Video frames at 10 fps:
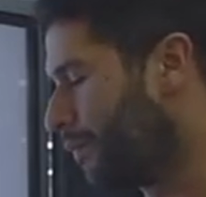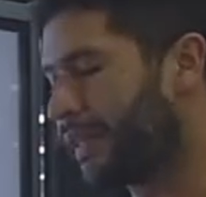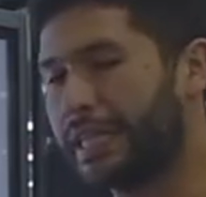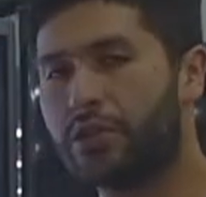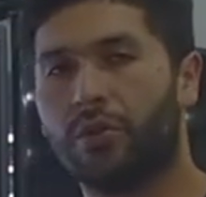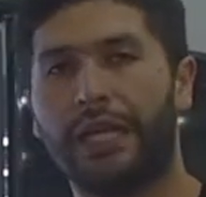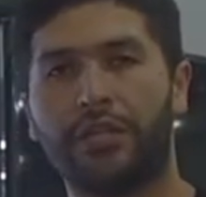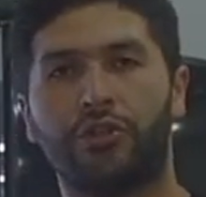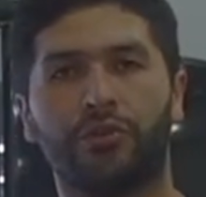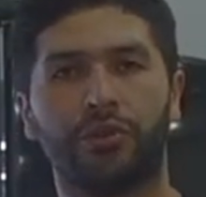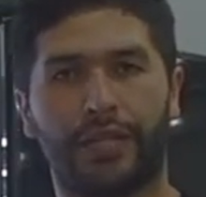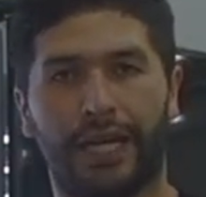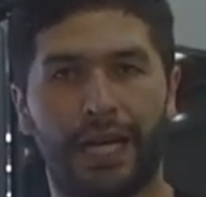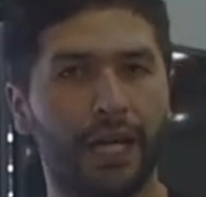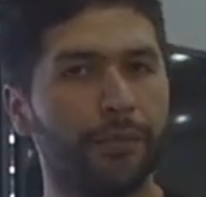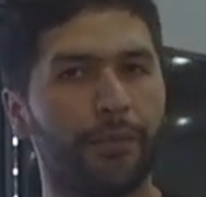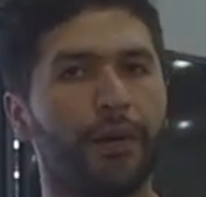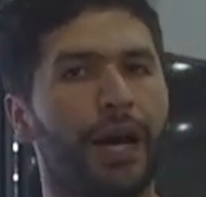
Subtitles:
the insulation type.